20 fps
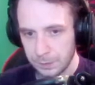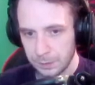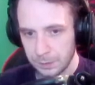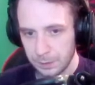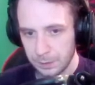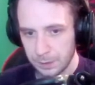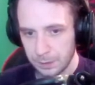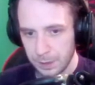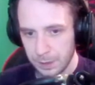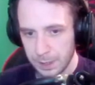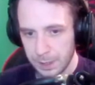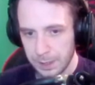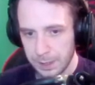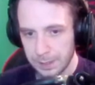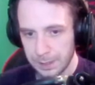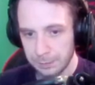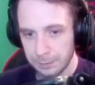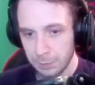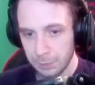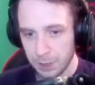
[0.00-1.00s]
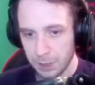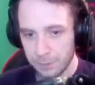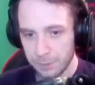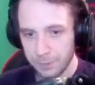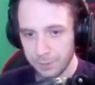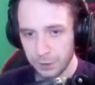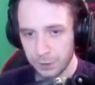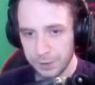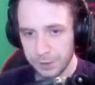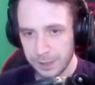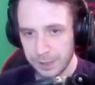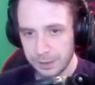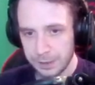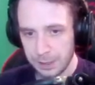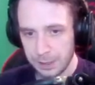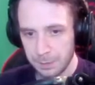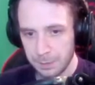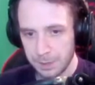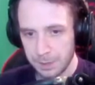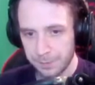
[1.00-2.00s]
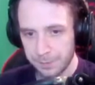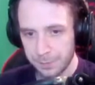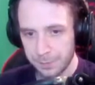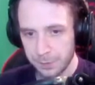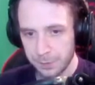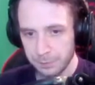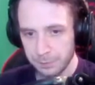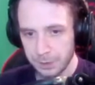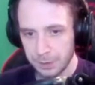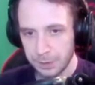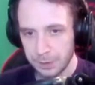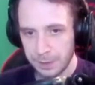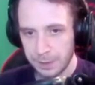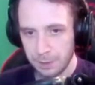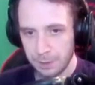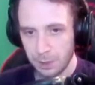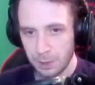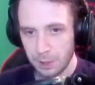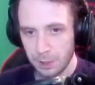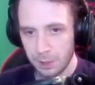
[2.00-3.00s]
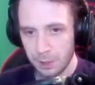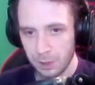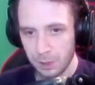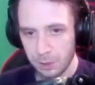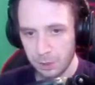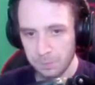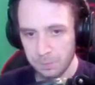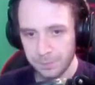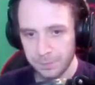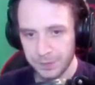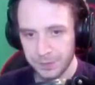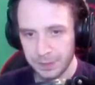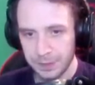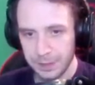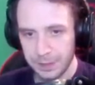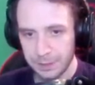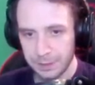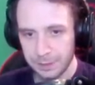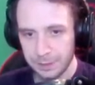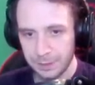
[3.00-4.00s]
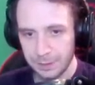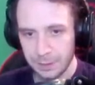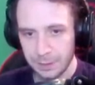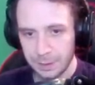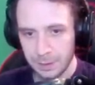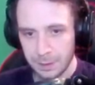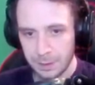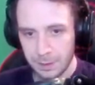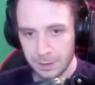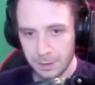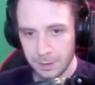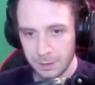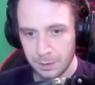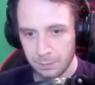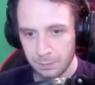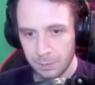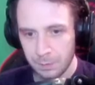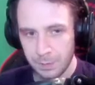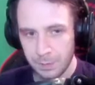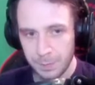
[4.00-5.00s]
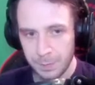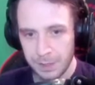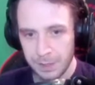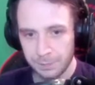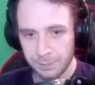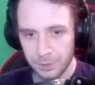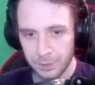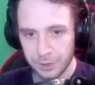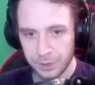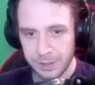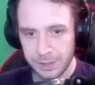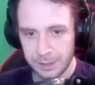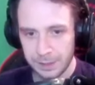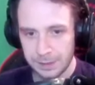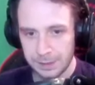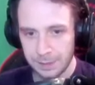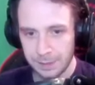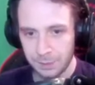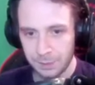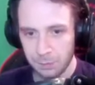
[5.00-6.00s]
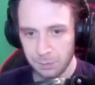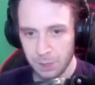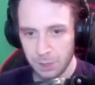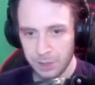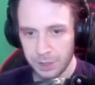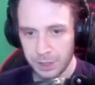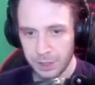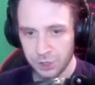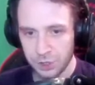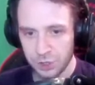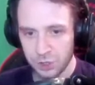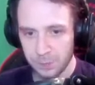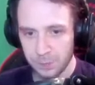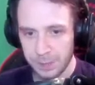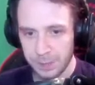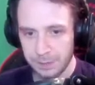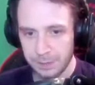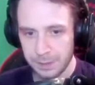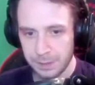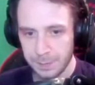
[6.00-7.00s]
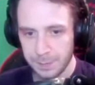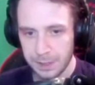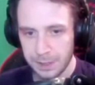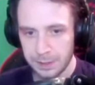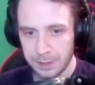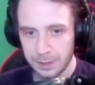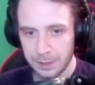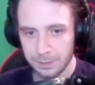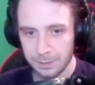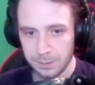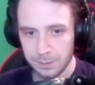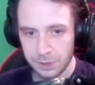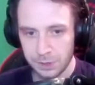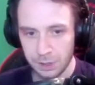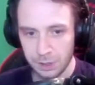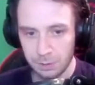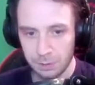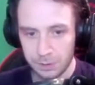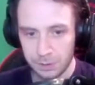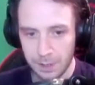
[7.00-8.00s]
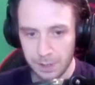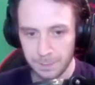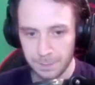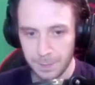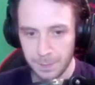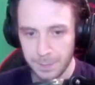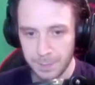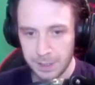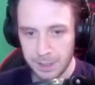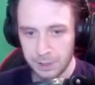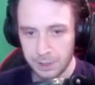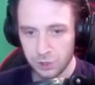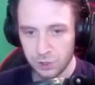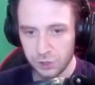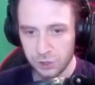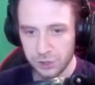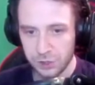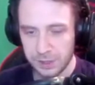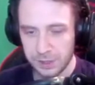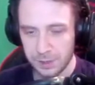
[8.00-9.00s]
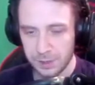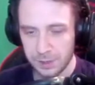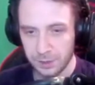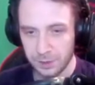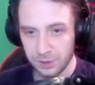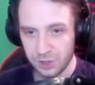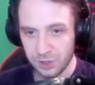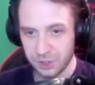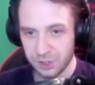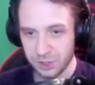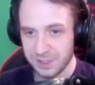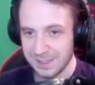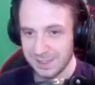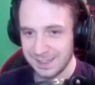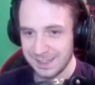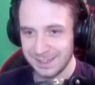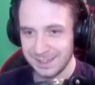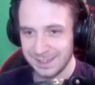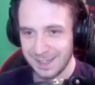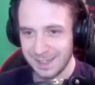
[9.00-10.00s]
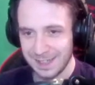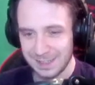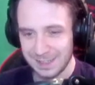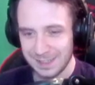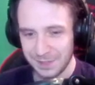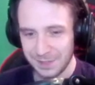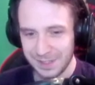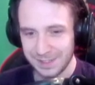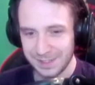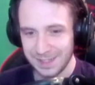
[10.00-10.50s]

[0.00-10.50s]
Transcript: And we're going to Vortex our way through. Now, hopefully, with it being Vortex level 1, I should be able to make it. So, yeah, I made it just as it deactivated there,